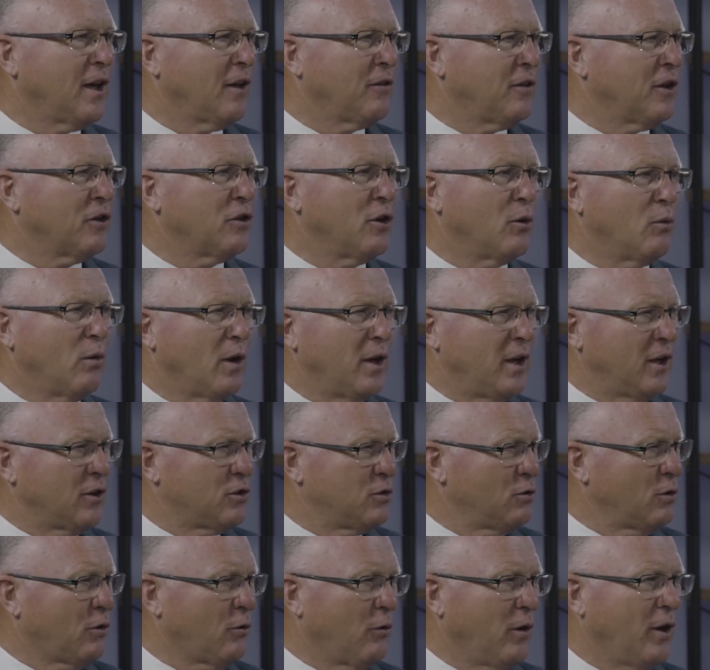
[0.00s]
I think they're running
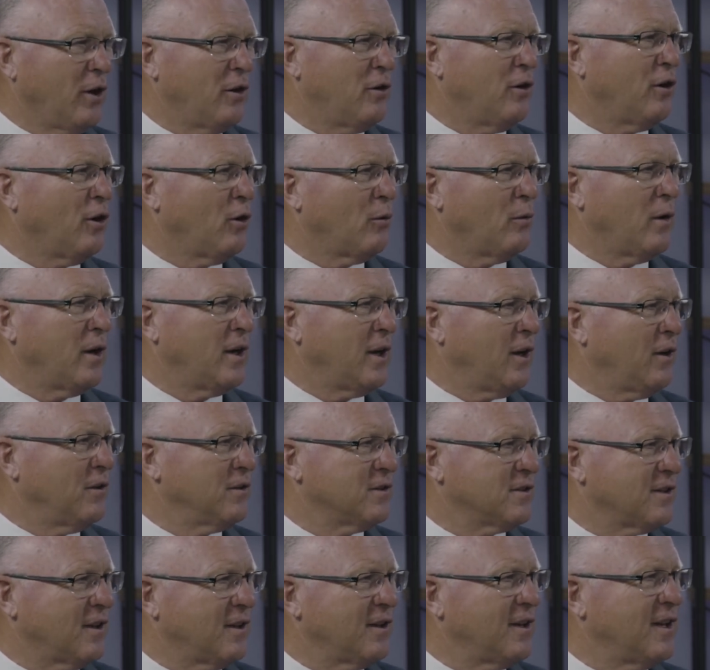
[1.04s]
two, three hundred already on
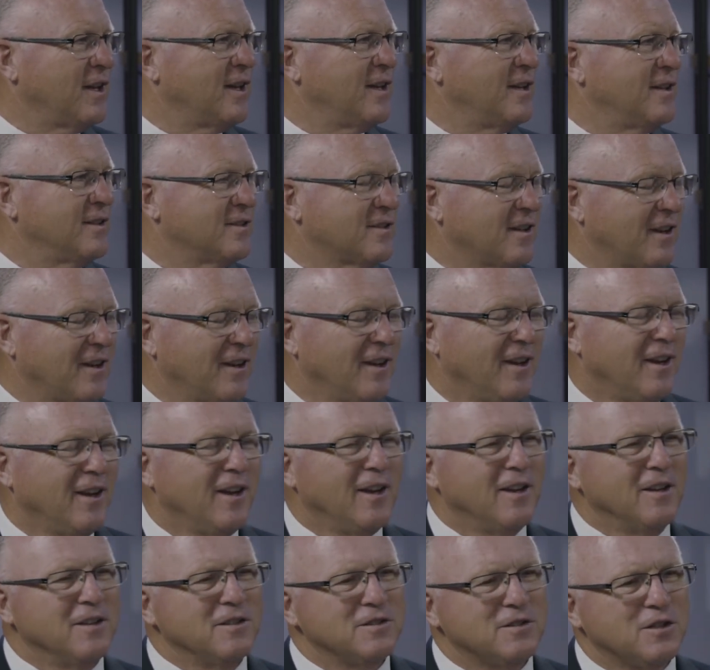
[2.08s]
Sundays, and
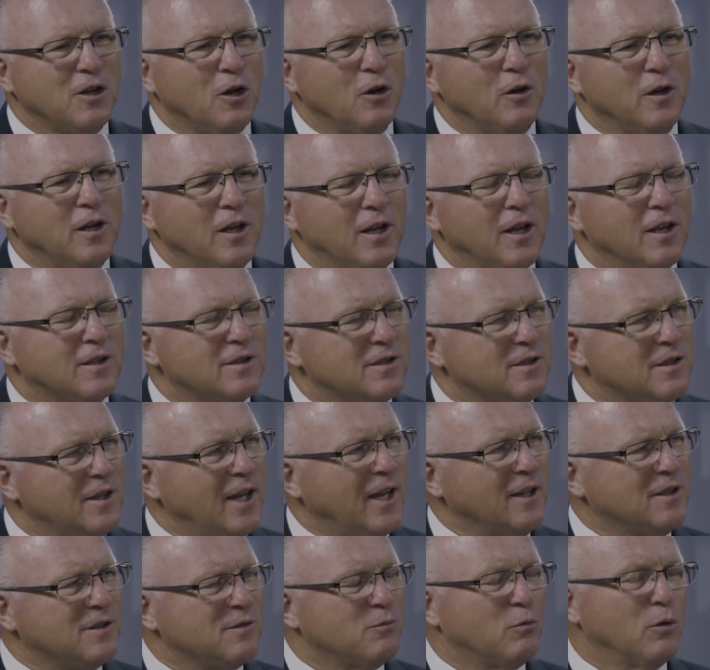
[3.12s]
so it's
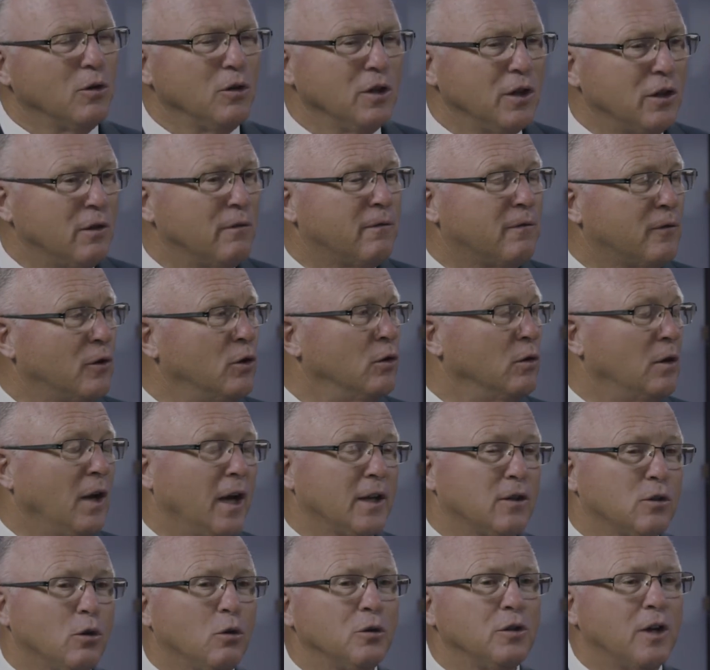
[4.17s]
that's really the fruit. I
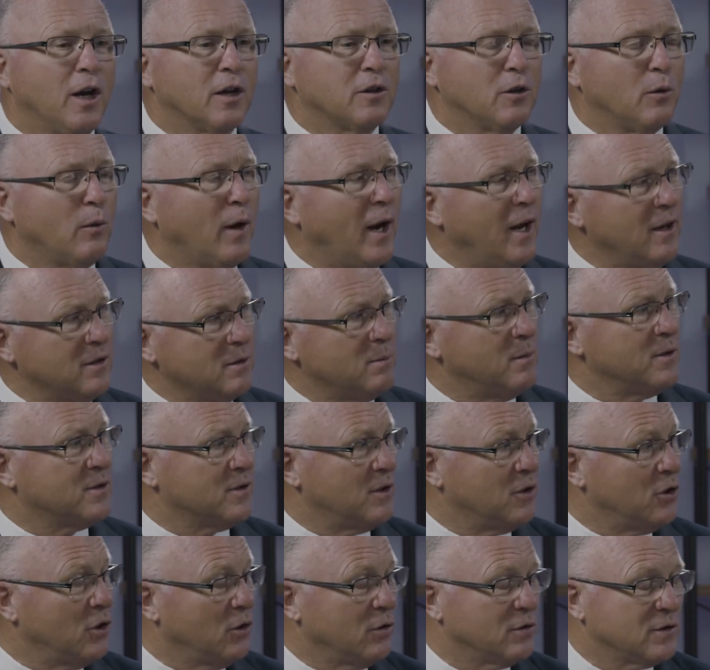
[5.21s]
told Dr.
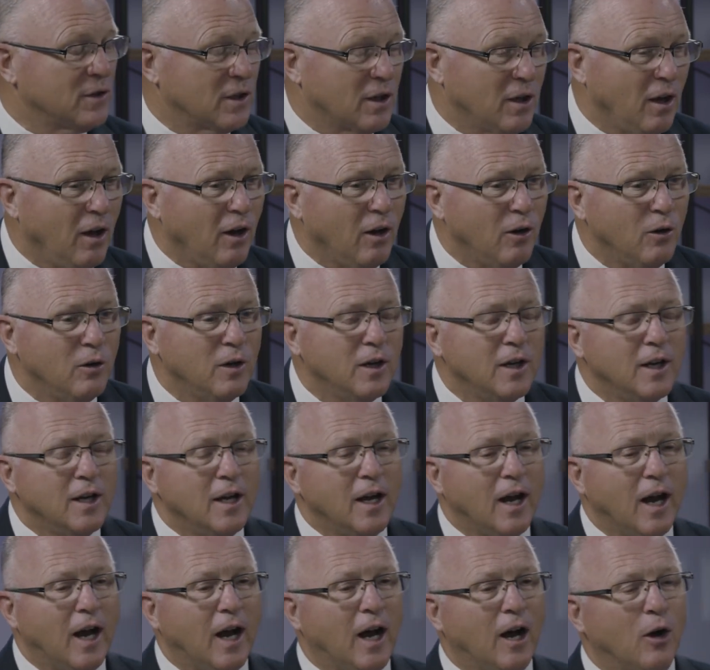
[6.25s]
Rasmussen years ago
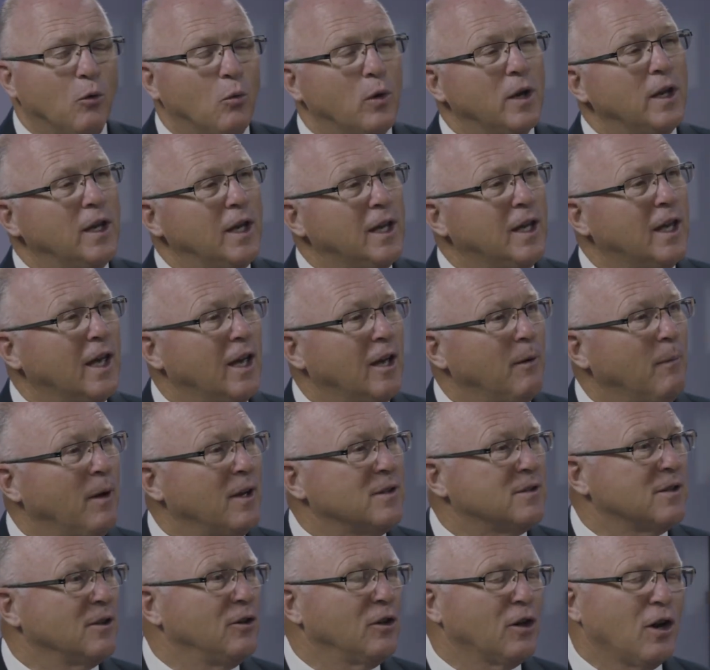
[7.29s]
uh, when he came, I
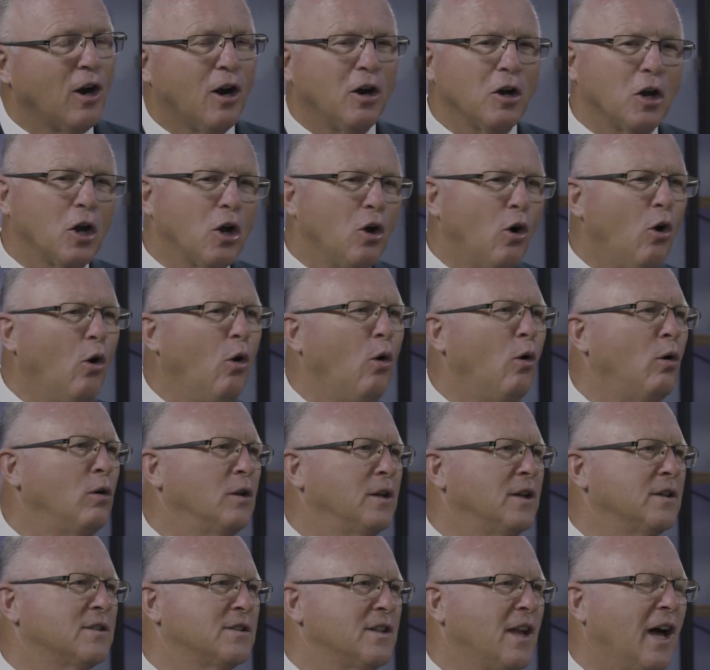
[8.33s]
said, "Look, our goal
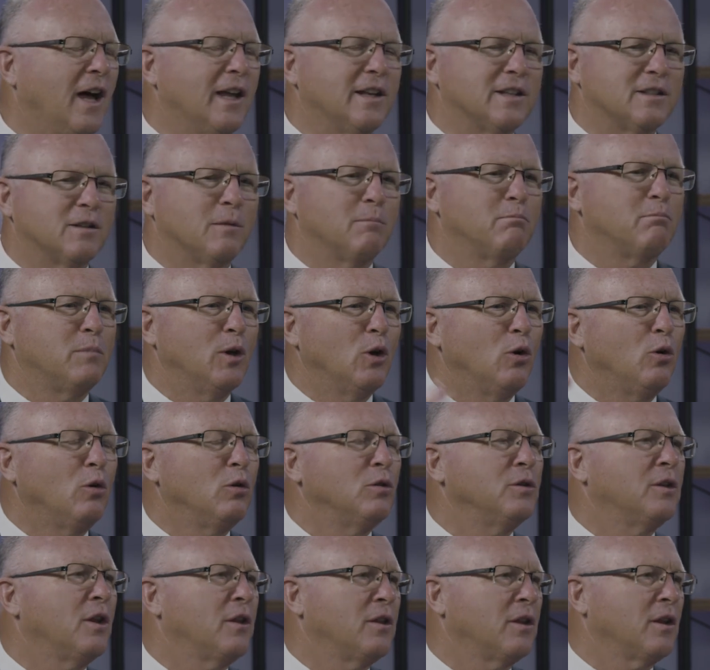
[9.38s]
is not to
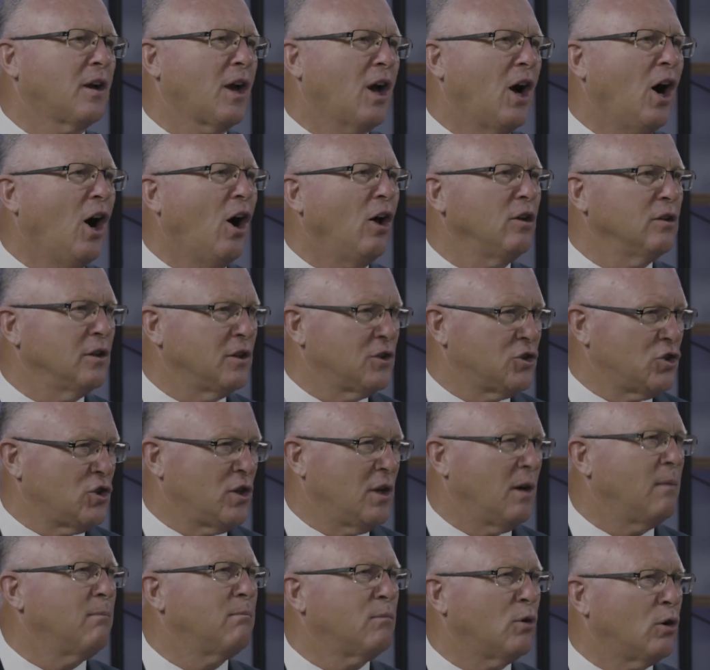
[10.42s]
build the college
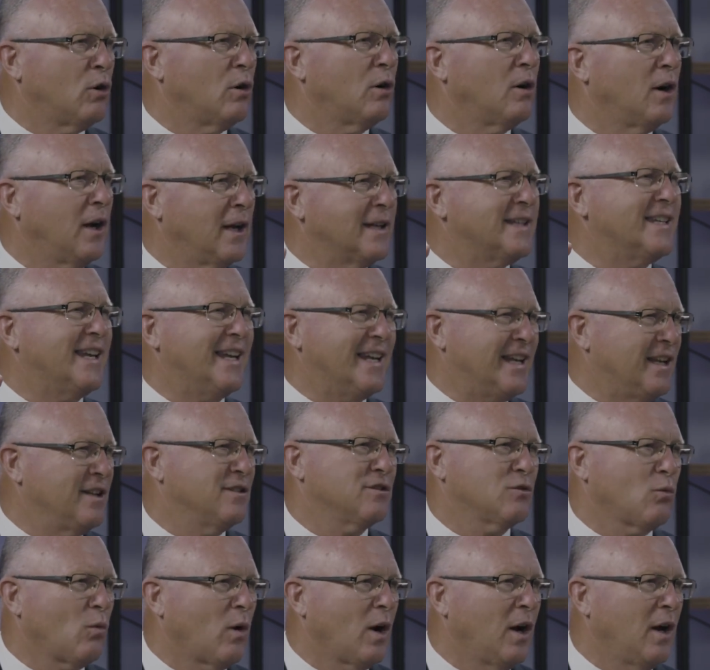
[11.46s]
number
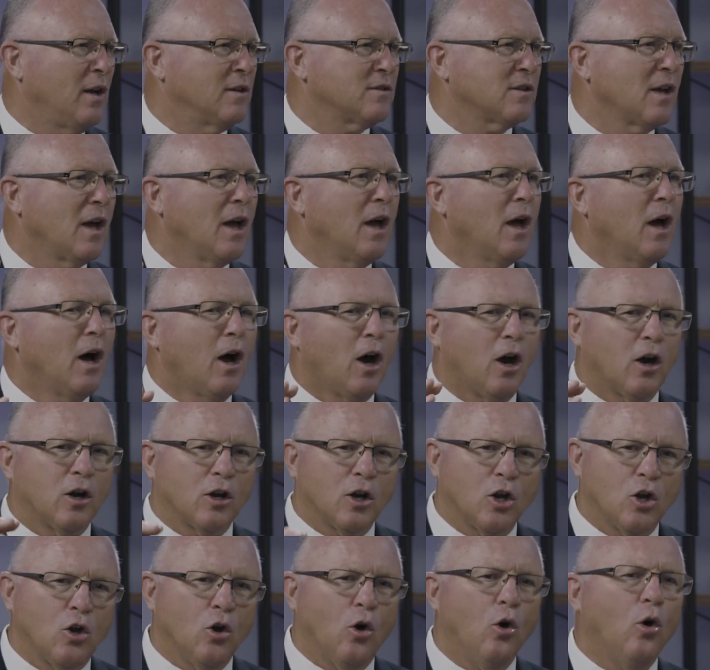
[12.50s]
attendance-wise our
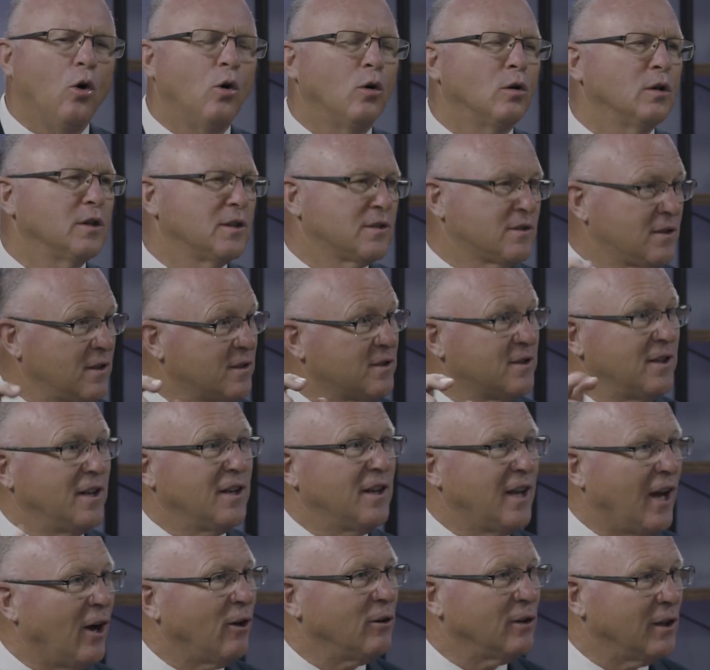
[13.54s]
goal is to
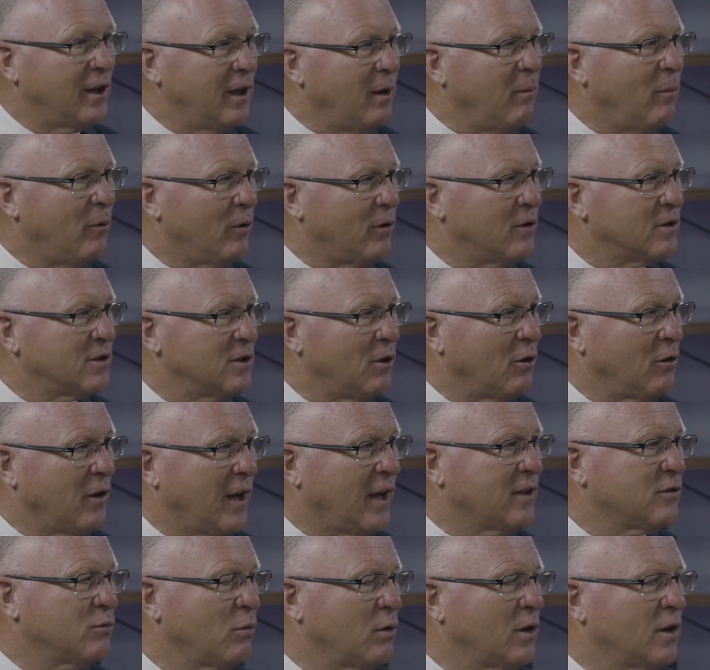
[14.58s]
send out laborers. You know,
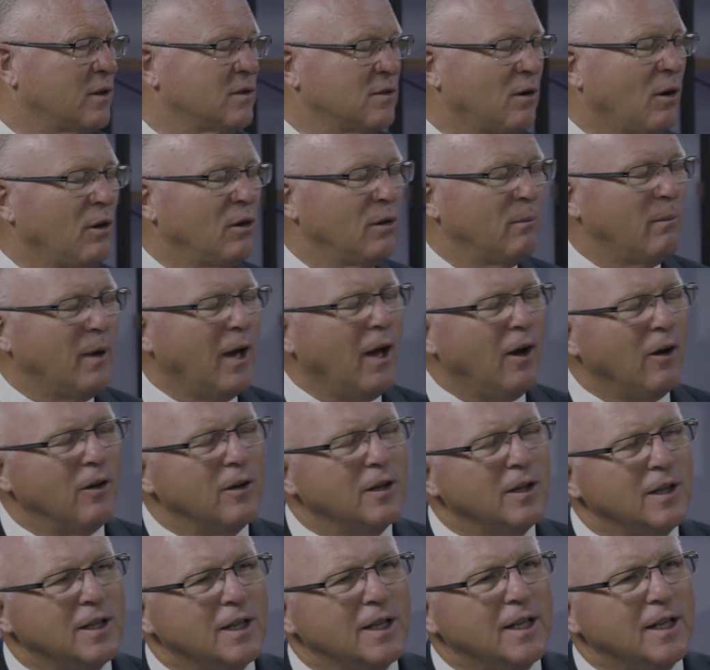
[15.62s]
that's mm-hmm. what it's all about.